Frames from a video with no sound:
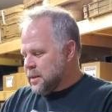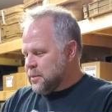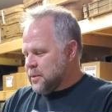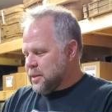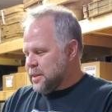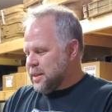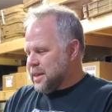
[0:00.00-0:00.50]

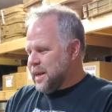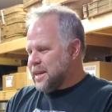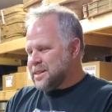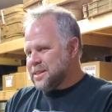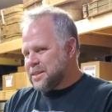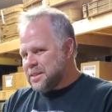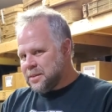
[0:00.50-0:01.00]
within the
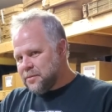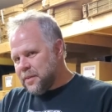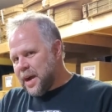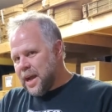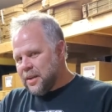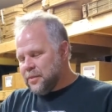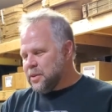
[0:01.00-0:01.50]
last
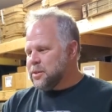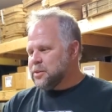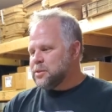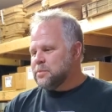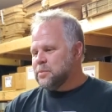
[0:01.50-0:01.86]
five years,